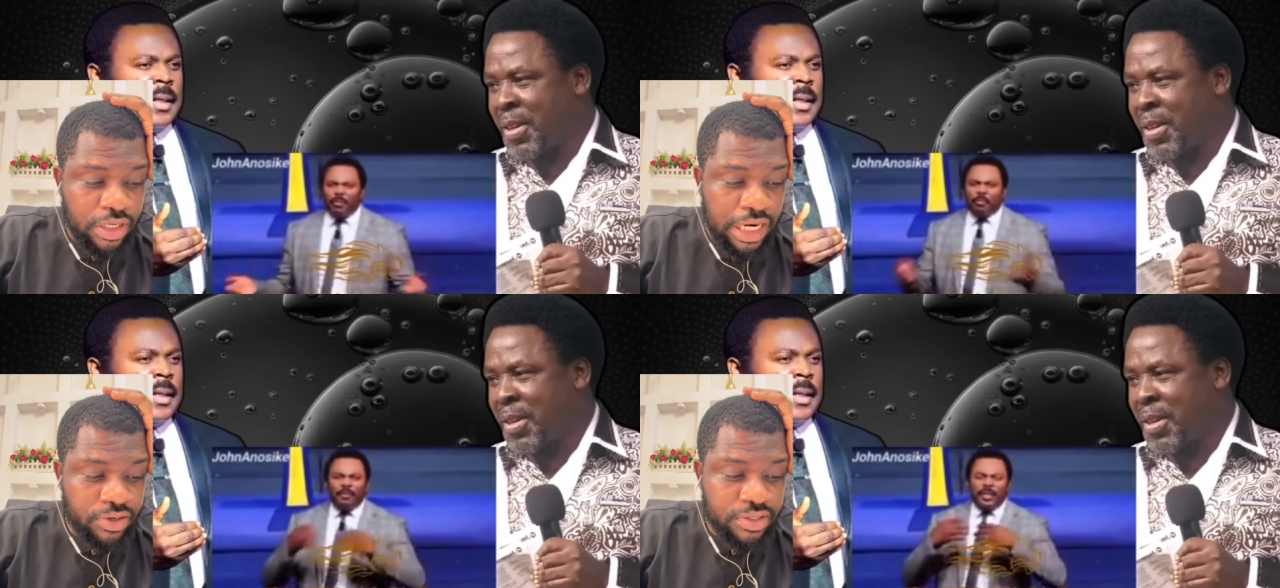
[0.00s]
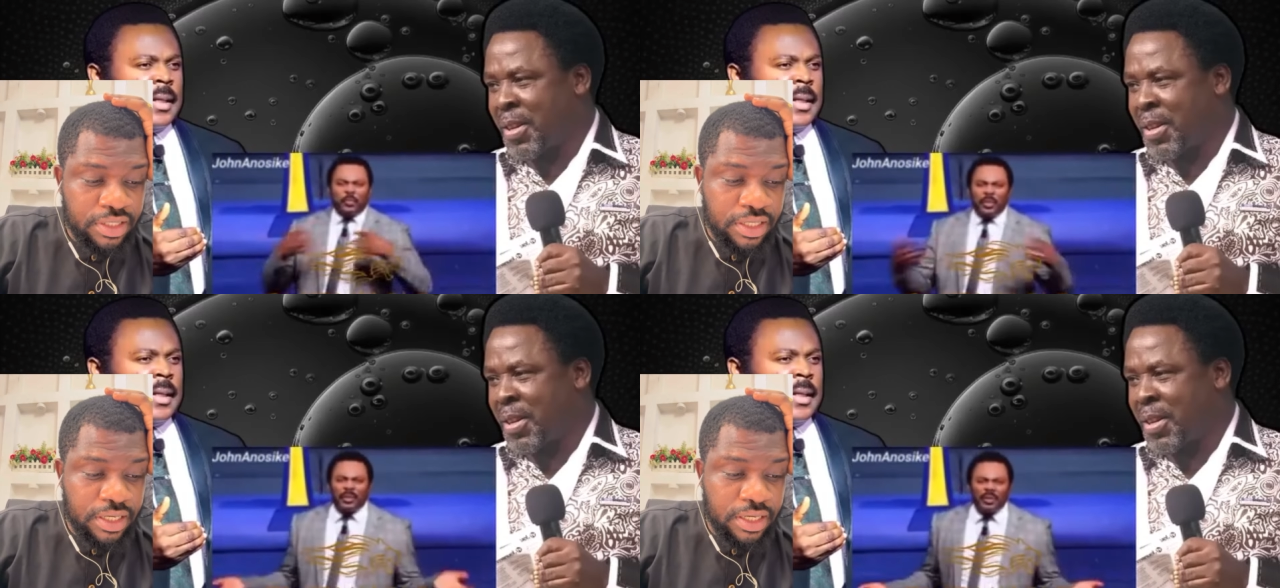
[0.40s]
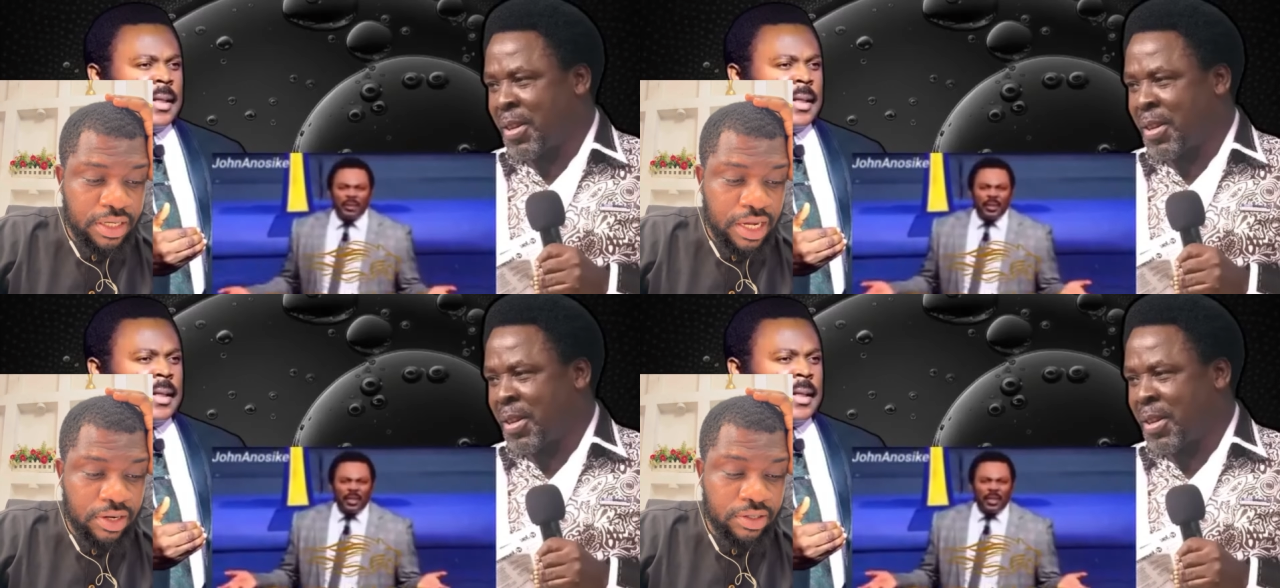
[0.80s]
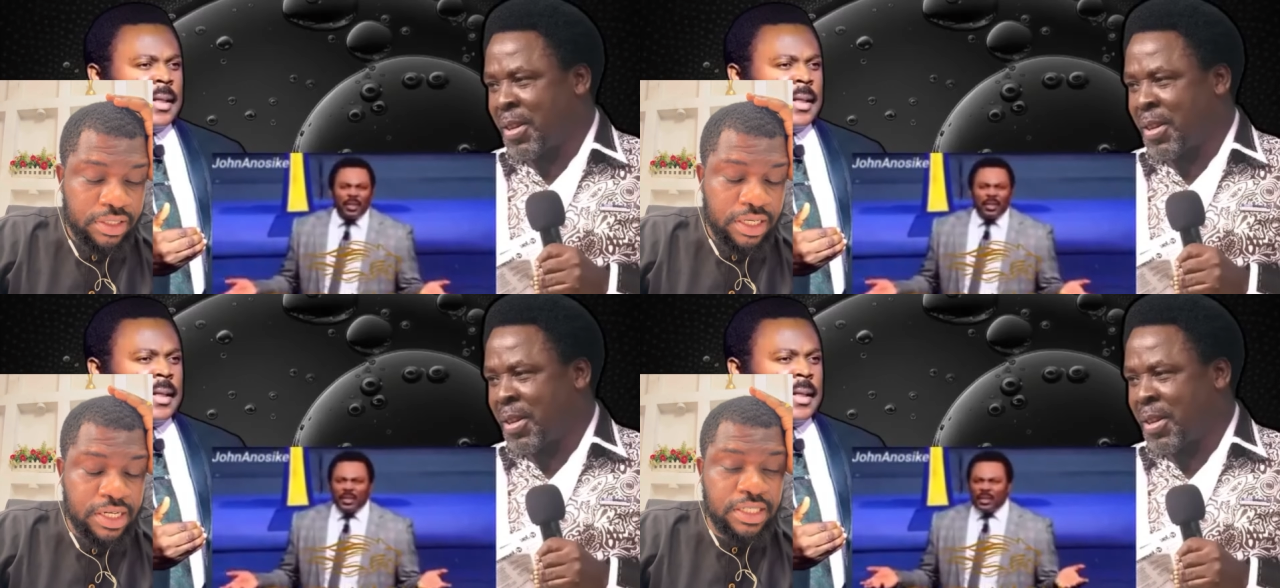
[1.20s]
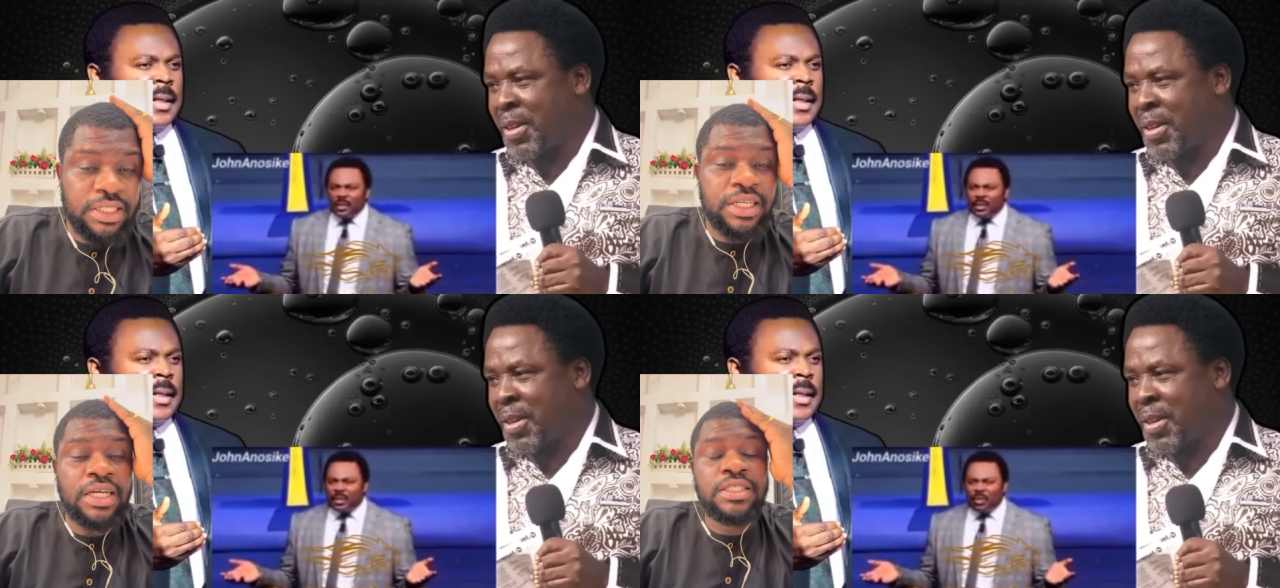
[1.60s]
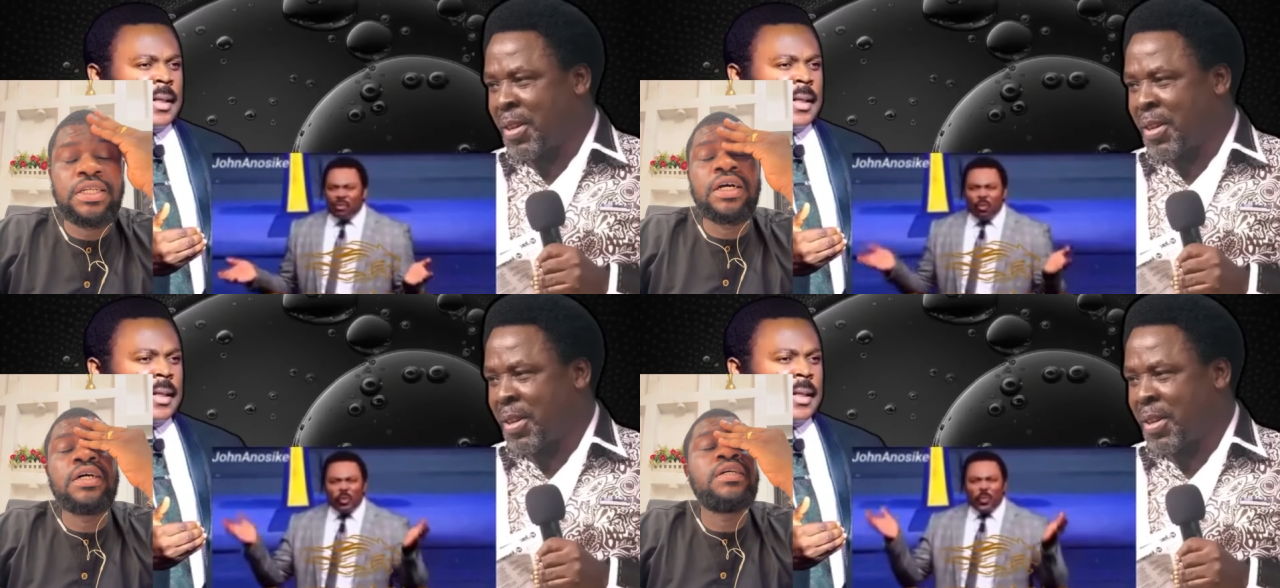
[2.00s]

Speaker 1: Anosike, I don't think he's in Nigeria.